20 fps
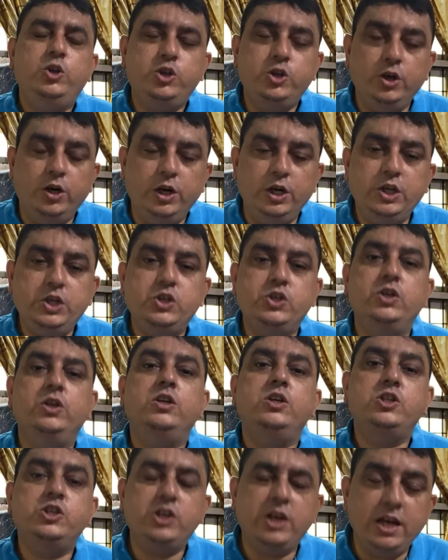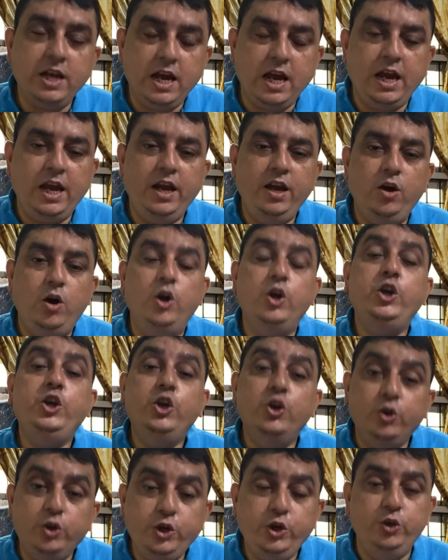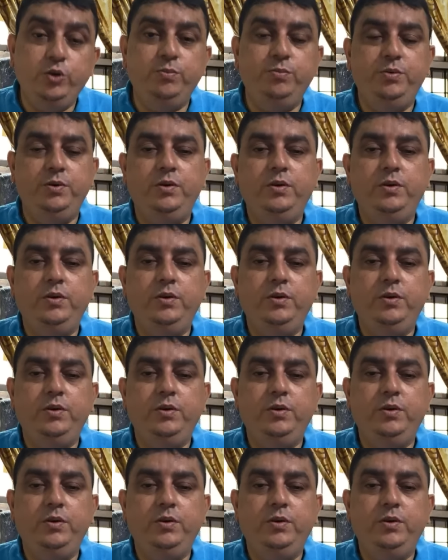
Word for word: Church Chennai on YouTube